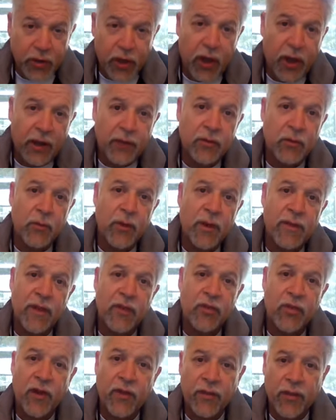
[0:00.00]
God the way they
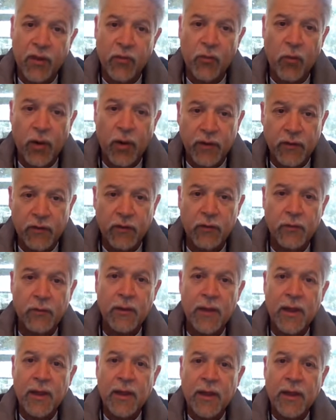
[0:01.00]
thought they wanted to.